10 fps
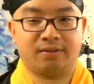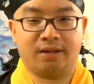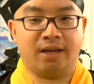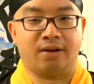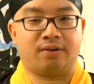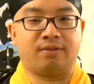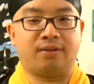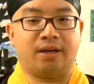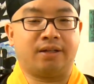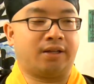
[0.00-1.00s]
here,
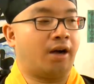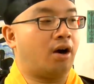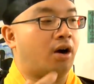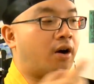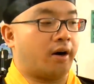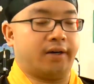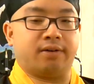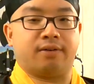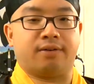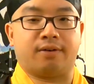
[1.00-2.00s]
in the heart
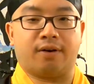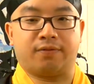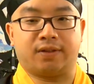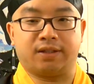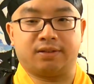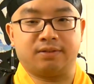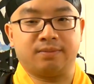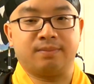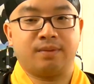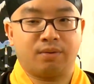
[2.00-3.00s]
of this?
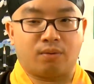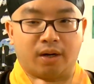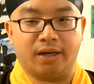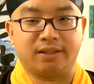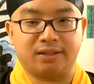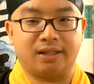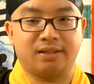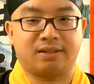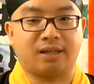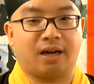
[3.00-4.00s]
What is
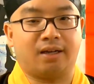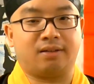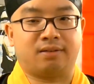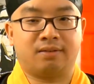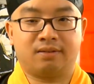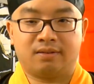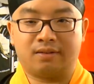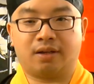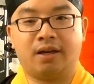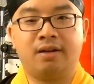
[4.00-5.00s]
inside?
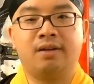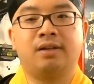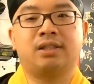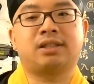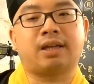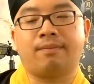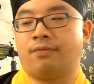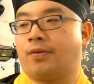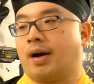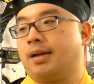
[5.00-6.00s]
Okay?
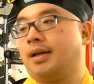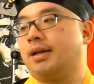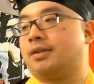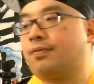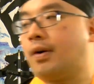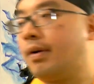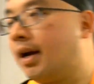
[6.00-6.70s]
Saam Faat is very